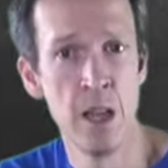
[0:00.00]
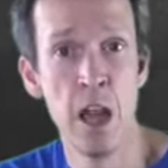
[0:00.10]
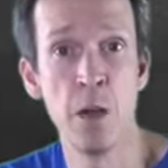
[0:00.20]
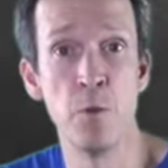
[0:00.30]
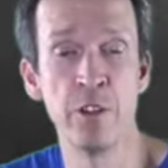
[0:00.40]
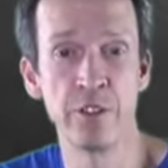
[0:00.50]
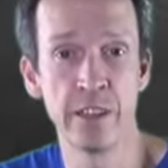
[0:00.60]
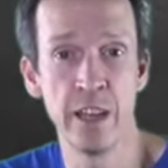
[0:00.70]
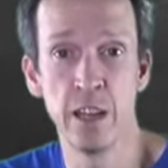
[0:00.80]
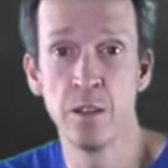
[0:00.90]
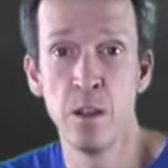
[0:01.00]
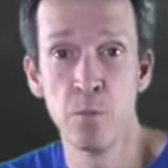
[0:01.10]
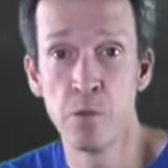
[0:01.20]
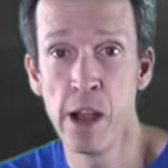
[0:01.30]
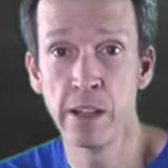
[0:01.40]
And once again,
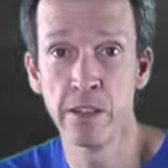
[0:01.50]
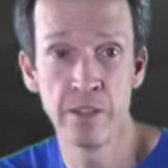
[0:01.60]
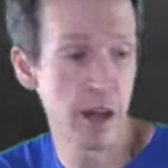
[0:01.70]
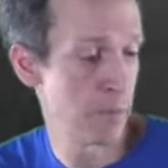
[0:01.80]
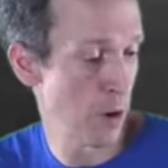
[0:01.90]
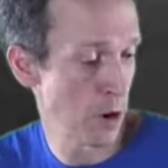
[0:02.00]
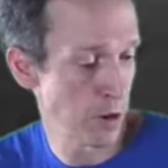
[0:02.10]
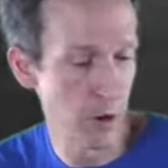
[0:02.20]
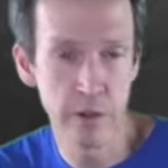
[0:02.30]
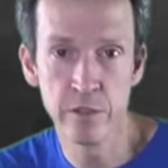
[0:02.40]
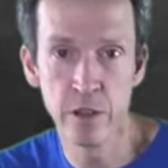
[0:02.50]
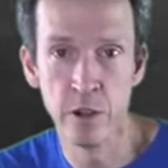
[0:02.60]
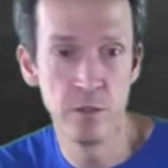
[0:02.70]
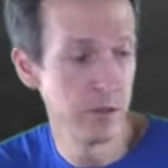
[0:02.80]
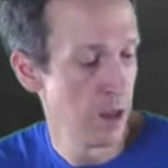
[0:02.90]
practice that part on its
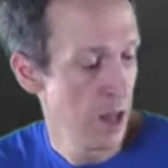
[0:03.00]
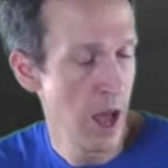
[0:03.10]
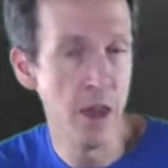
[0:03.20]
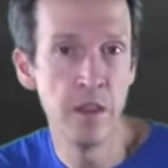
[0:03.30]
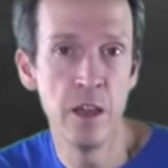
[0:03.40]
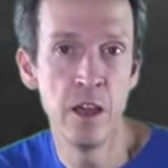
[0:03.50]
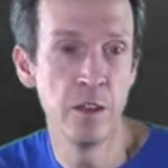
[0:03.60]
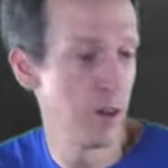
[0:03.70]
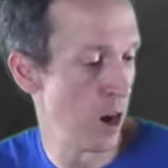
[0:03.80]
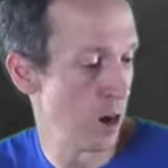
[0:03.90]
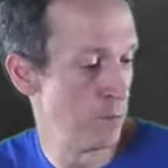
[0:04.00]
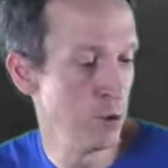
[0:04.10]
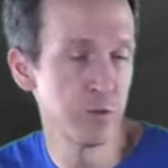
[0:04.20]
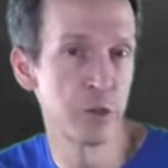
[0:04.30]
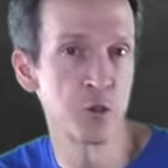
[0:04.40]
own, and then
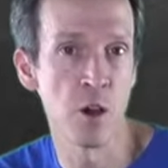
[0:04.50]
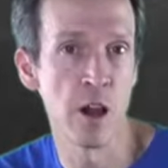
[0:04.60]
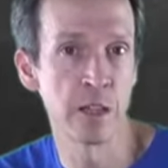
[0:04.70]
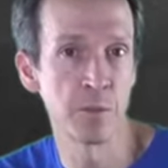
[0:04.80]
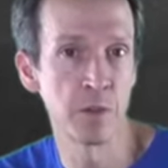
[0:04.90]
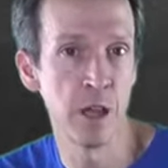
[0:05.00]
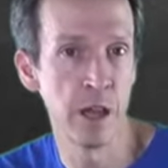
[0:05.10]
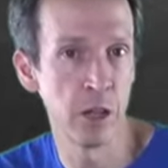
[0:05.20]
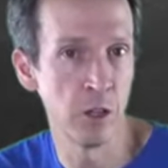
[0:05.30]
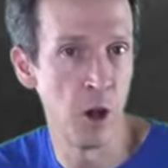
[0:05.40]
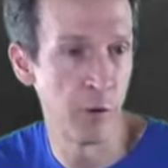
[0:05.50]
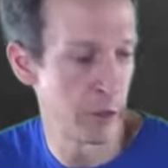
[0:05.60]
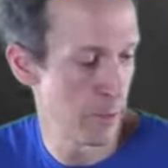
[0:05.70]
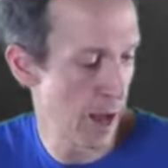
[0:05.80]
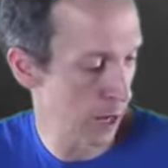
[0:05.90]
move to trying to play it along with the
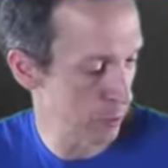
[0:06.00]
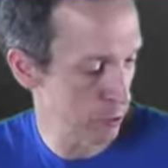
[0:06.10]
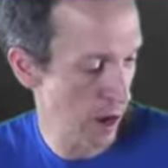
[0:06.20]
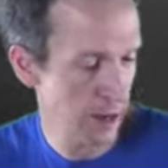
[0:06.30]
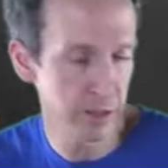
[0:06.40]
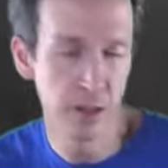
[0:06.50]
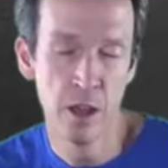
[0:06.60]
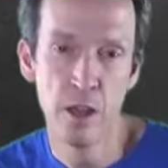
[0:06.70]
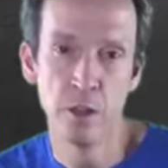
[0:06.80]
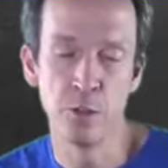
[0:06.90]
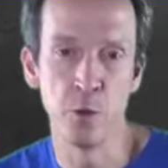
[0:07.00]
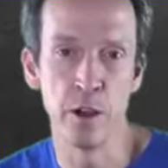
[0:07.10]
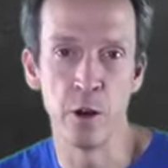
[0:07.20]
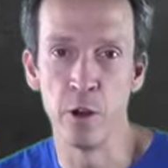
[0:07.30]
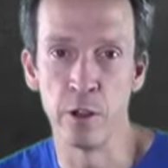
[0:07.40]
backup tracks. Do
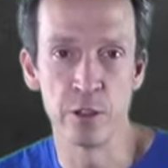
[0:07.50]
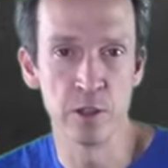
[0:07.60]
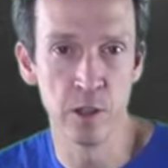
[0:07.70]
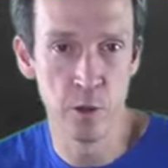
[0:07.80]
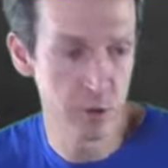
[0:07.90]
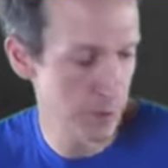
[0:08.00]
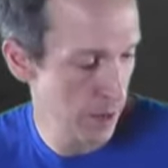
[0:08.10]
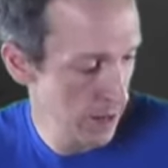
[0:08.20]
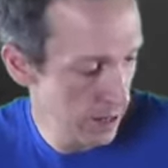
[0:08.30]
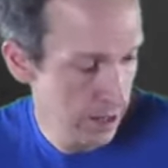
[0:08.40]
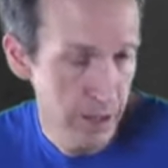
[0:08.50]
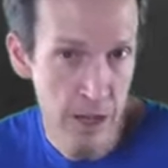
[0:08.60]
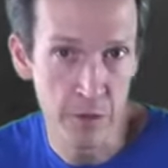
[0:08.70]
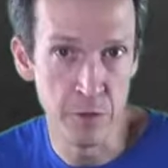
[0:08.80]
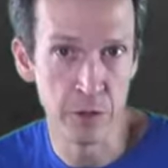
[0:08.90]
it on a slow speed.
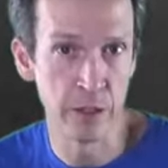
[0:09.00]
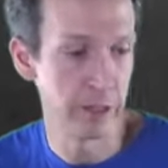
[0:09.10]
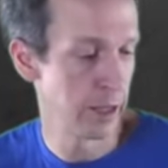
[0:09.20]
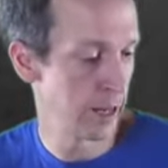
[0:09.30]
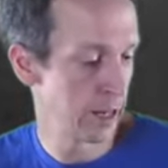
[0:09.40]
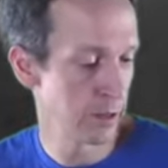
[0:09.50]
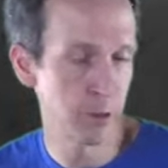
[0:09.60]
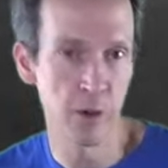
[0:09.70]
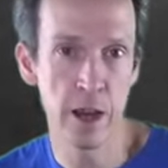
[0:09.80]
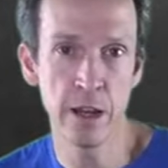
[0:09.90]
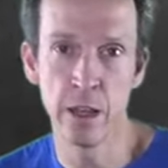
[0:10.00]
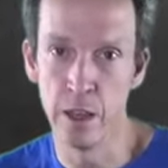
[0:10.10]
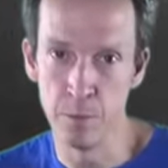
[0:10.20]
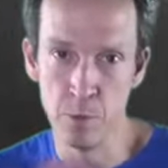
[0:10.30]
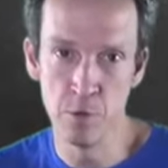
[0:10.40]
If you can get it, great, and
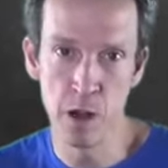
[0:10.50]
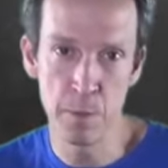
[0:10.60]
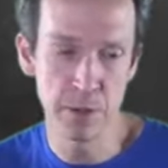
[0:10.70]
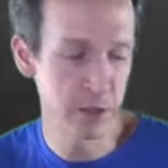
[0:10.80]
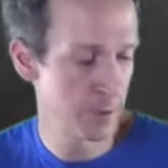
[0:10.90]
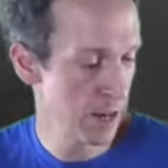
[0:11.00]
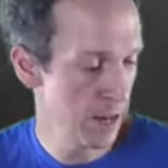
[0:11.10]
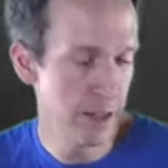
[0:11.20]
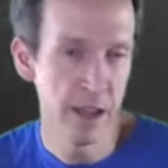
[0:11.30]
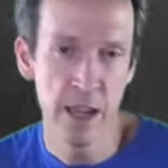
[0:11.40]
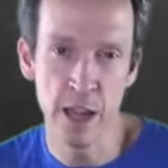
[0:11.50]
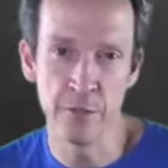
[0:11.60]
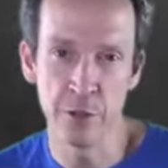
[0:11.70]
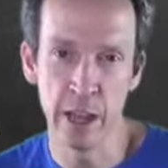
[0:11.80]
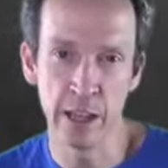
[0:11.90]
then move up in speed. If
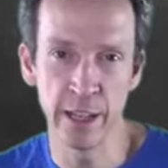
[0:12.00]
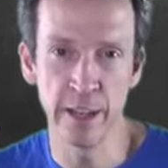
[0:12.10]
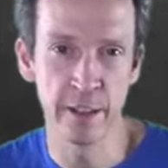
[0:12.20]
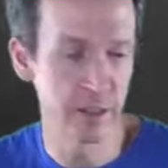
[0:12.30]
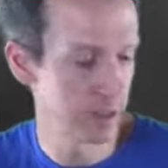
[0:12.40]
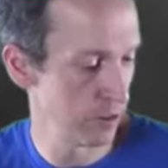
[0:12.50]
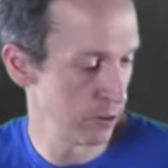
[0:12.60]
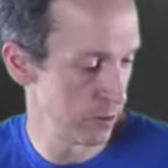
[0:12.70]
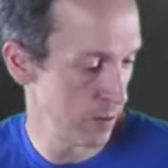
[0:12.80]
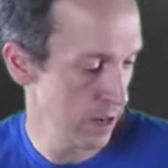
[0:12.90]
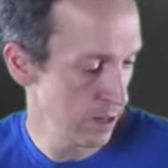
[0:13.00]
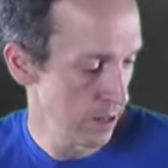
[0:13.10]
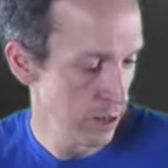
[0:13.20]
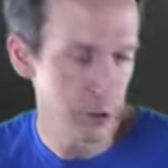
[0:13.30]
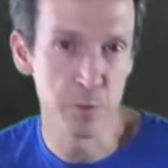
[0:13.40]
you can't get it at a slow speed,
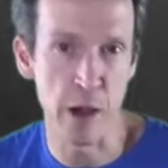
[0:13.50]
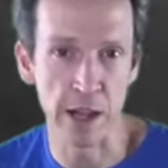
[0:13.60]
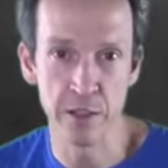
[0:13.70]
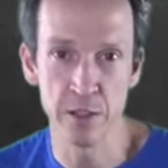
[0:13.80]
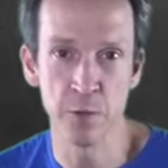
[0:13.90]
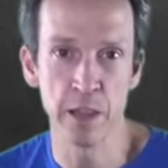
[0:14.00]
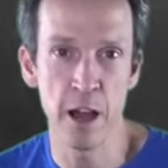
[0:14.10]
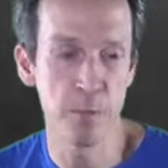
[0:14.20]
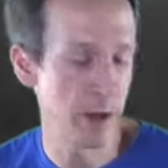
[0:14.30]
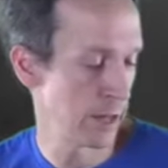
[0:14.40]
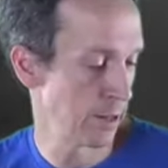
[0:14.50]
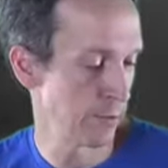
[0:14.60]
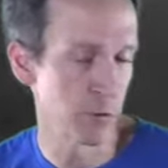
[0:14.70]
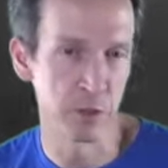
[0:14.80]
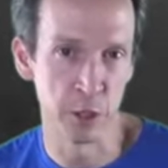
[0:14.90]
just practice it without backing
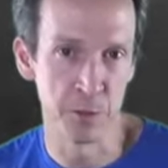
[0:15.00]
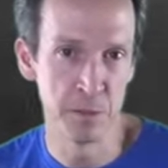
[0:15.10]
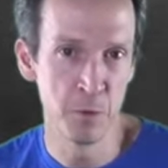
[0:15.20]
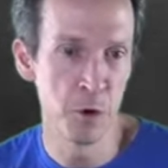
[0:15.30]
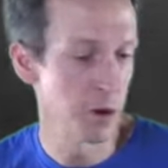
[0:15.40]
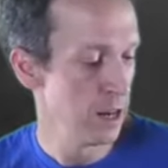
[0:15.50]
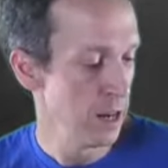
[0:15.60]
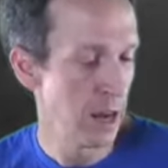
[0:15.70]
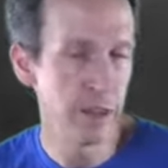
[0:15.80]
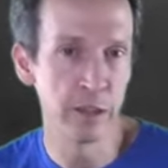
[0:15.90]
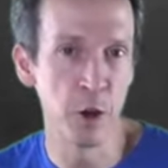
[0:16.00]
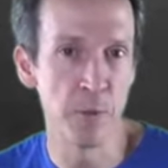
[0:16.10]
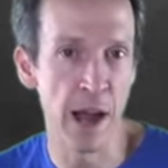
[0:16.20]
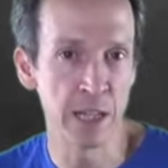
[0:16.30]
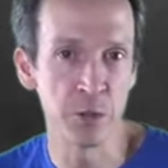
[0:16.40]
for a little bit more, and then go
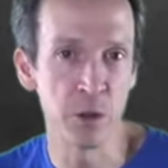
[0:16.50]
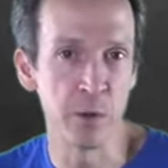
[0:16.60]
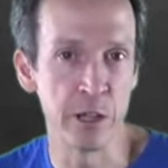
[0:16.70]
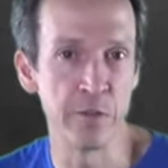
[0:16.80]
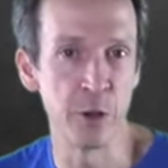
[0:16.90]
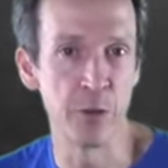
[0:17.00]
back to it when you feel